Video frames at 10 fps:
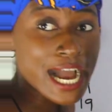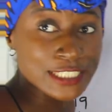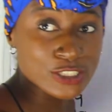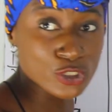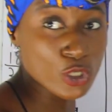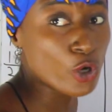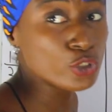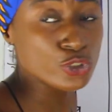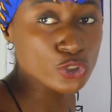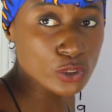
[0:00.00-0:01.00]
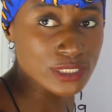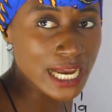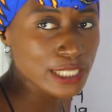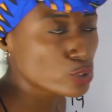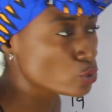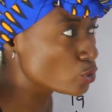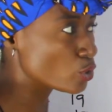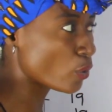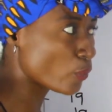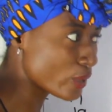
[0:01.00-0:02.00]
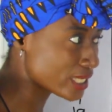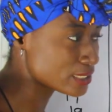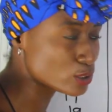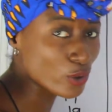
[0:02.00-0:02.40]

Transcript: and your shoulder to your waist.